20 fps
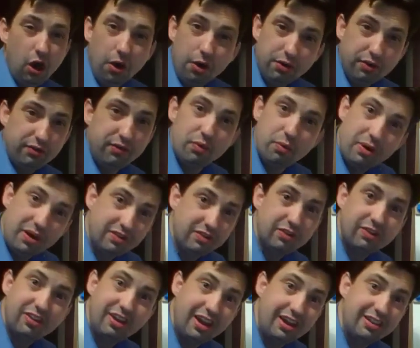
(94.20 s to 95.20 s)
All different
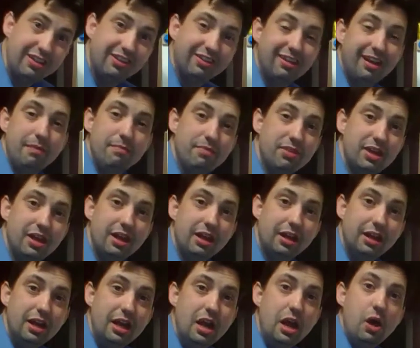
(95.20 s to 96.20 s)
ways of saying the same
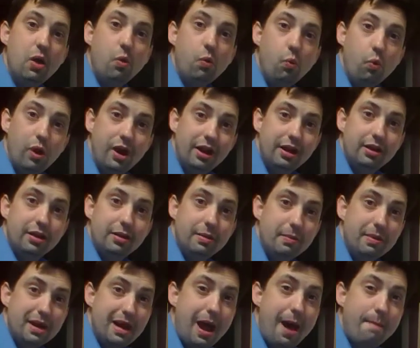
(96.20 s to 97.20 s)
thing. When
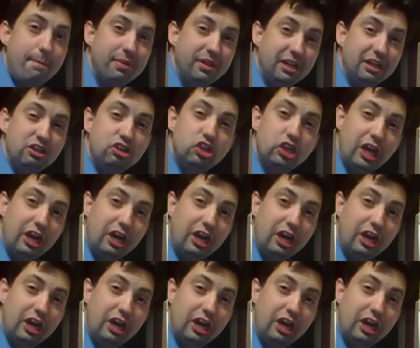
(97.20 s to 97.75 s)
the monopoly